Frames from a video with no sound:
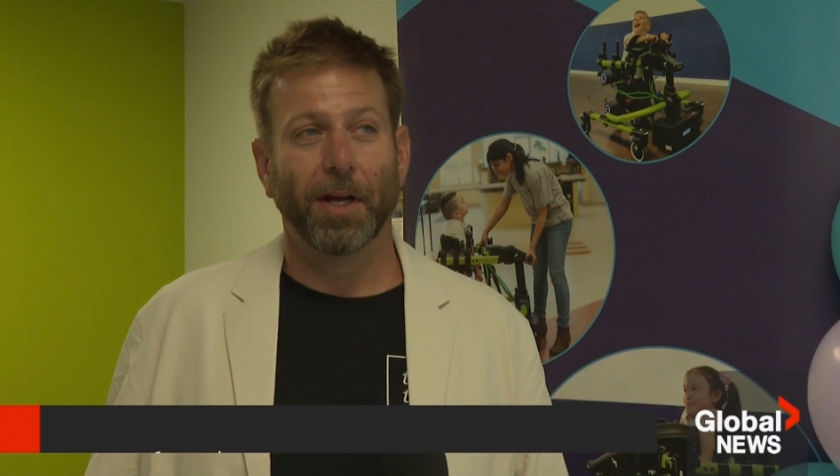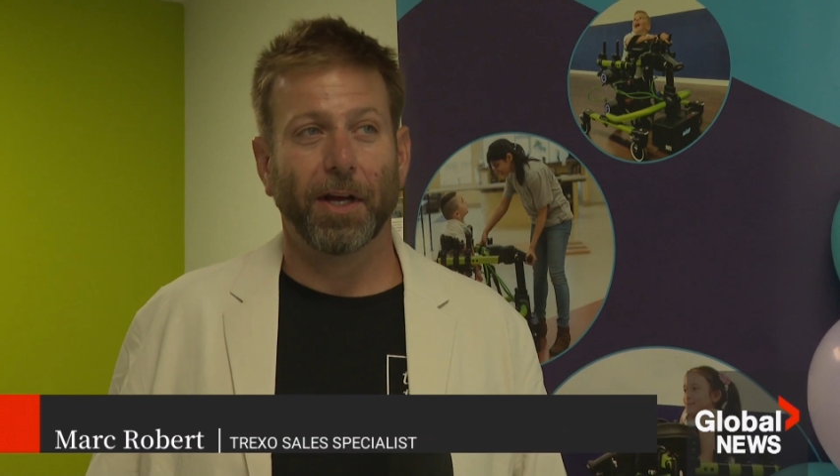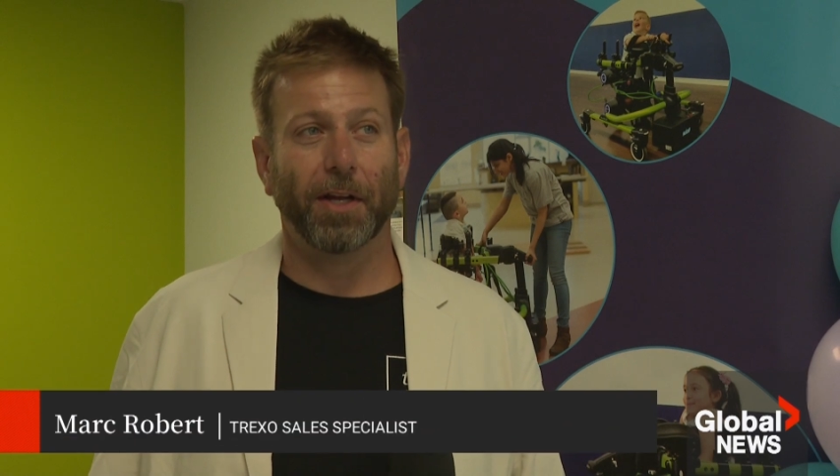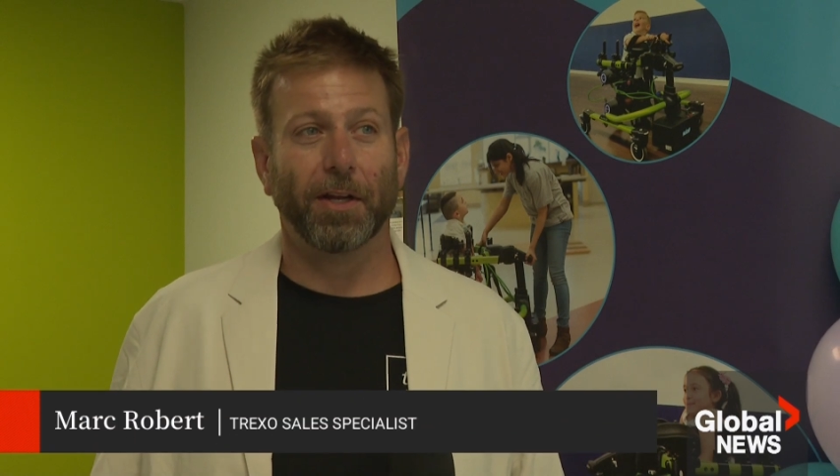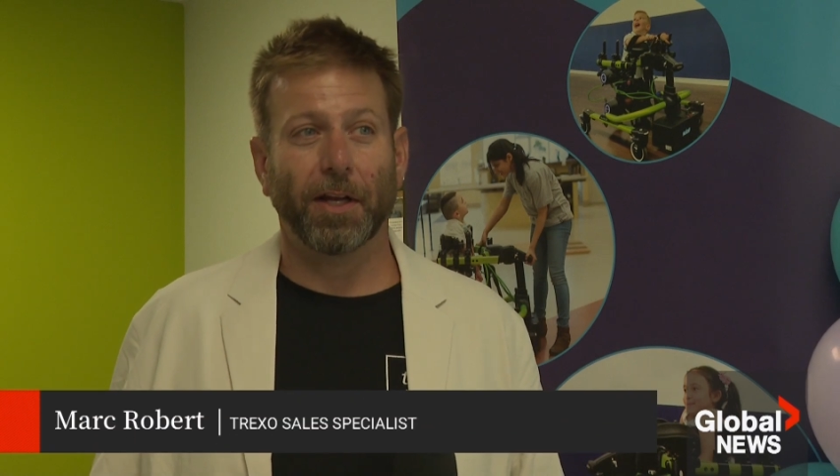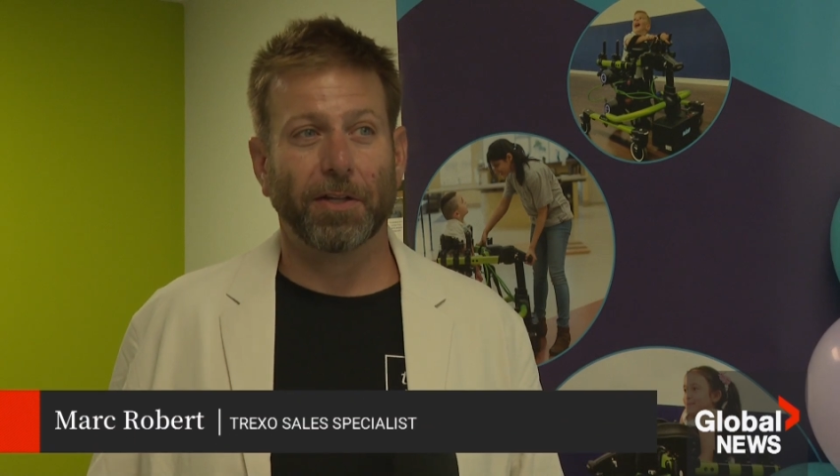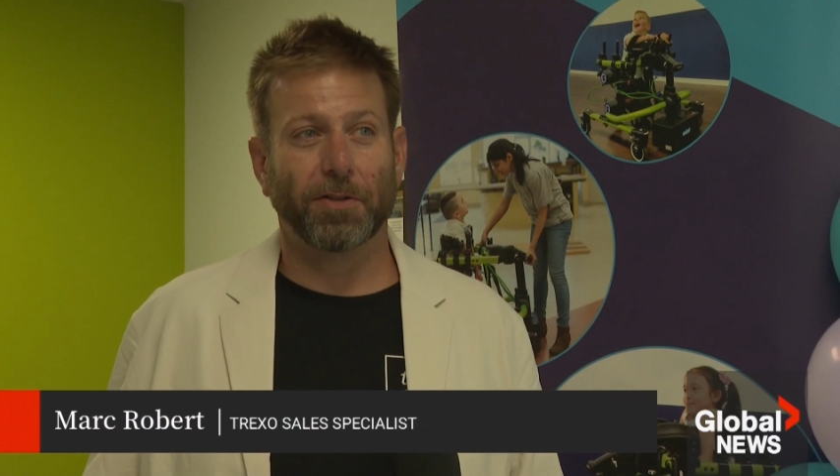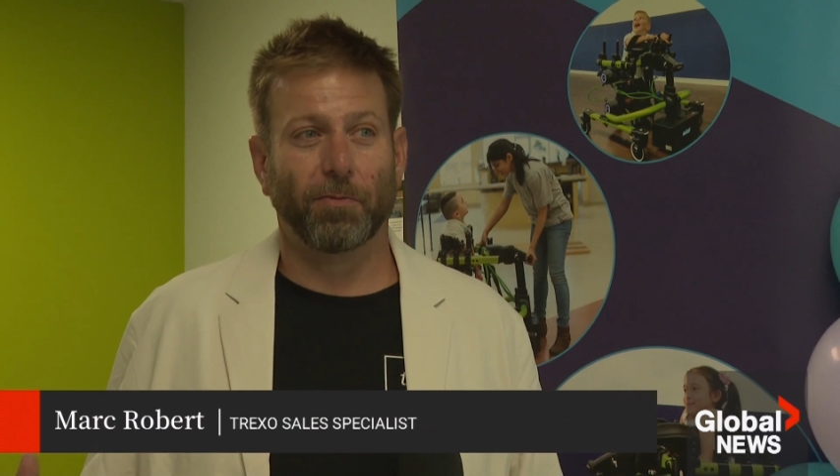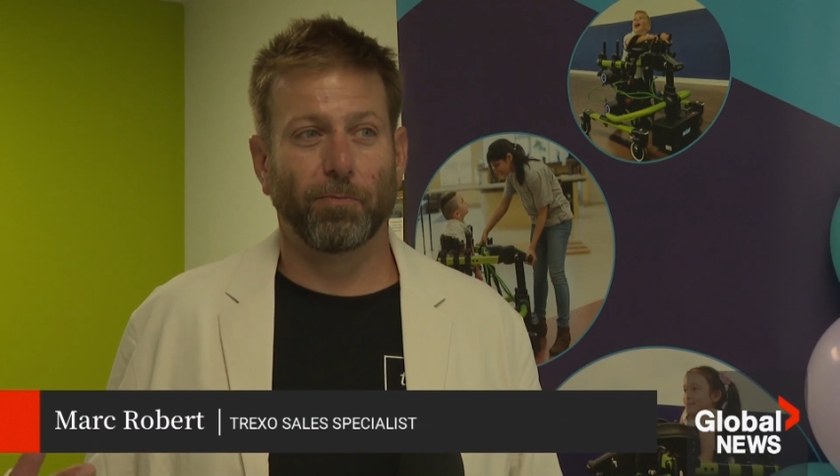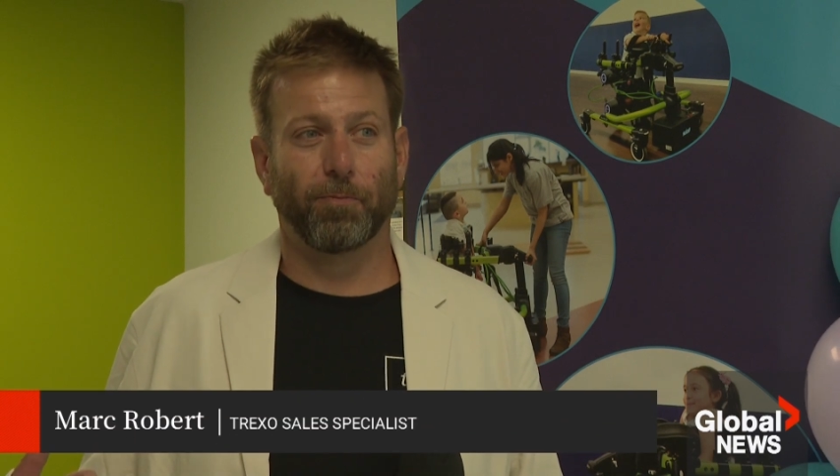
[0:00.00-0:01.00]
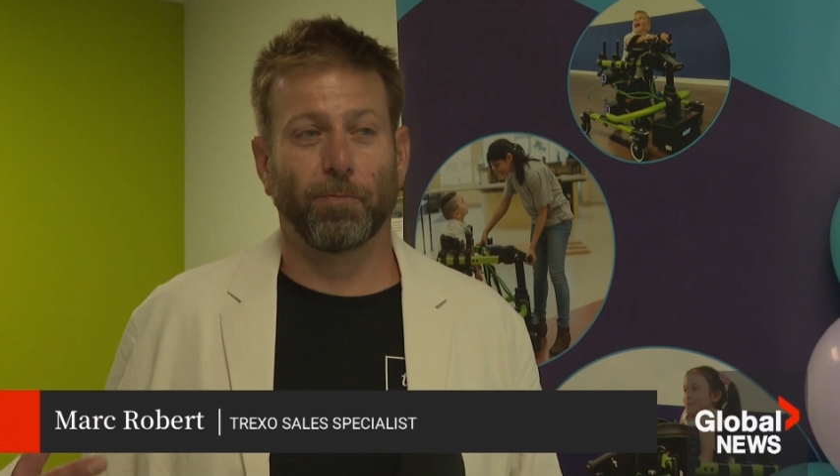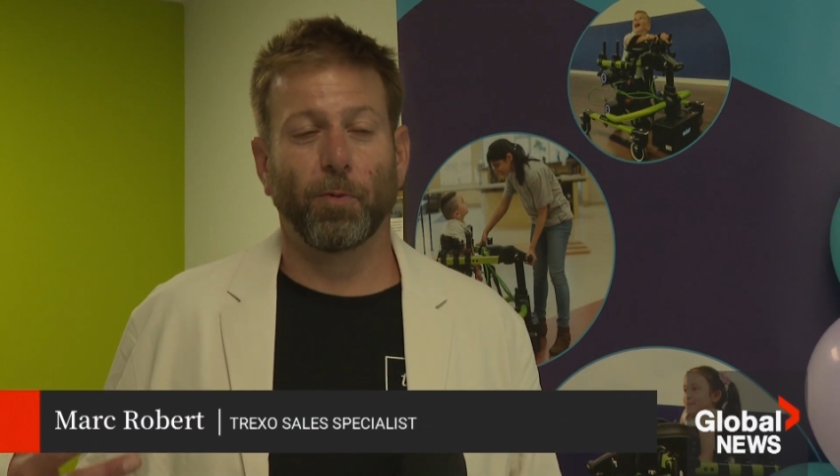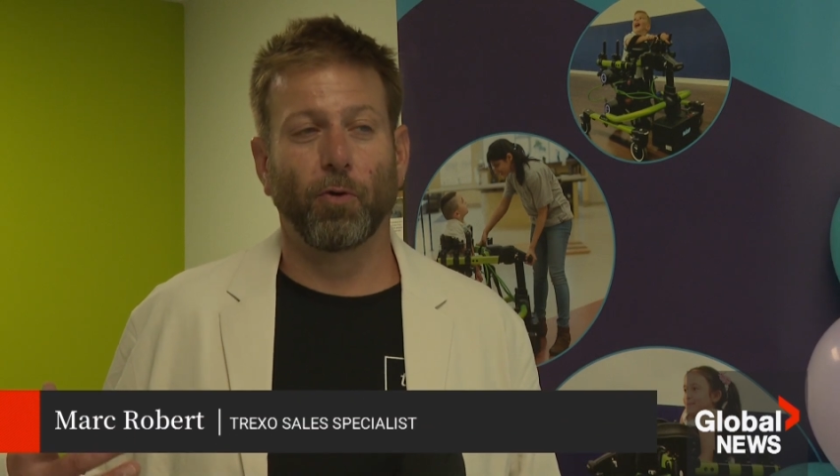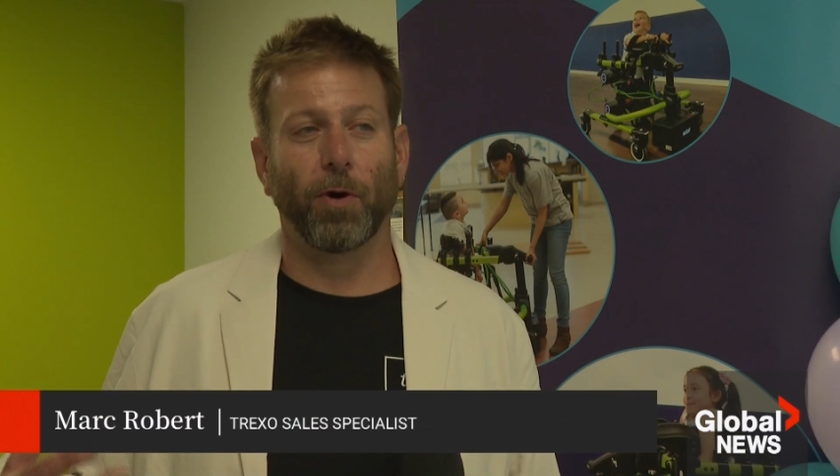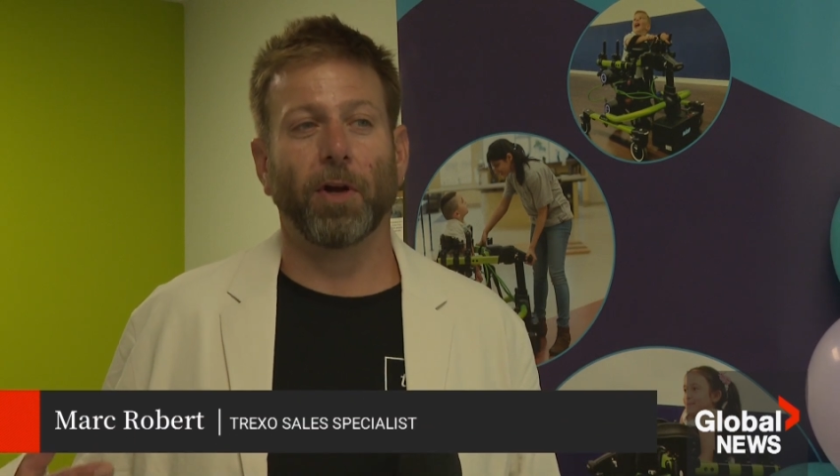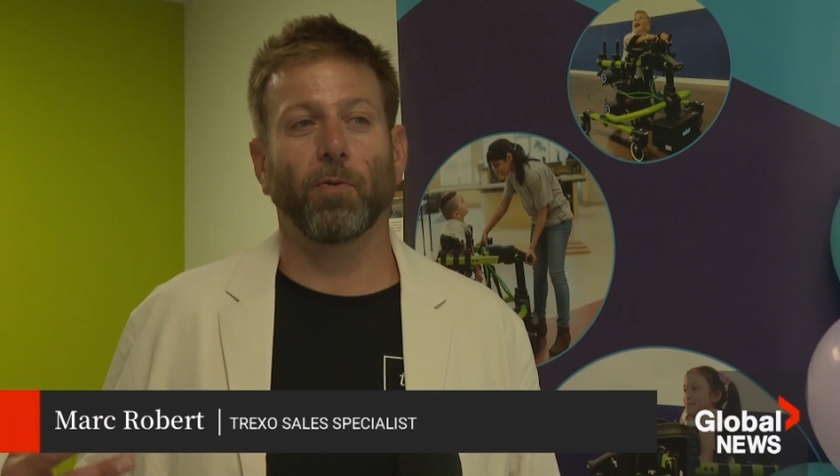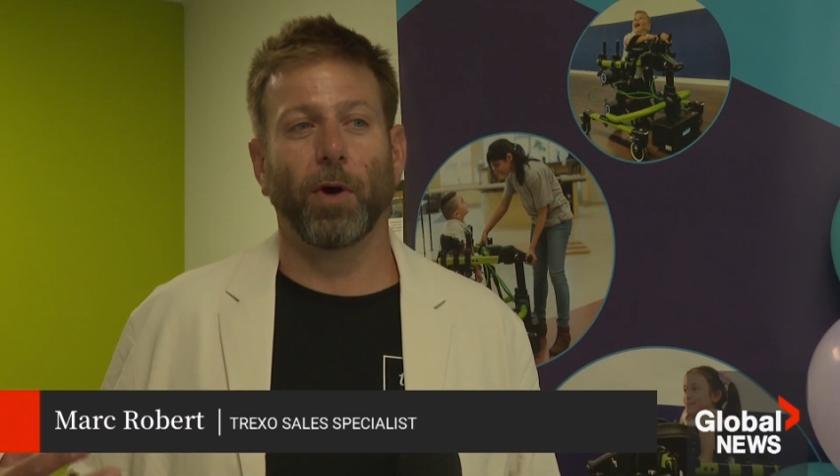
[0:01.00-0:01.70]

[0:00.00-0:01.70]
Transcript: It, it's a great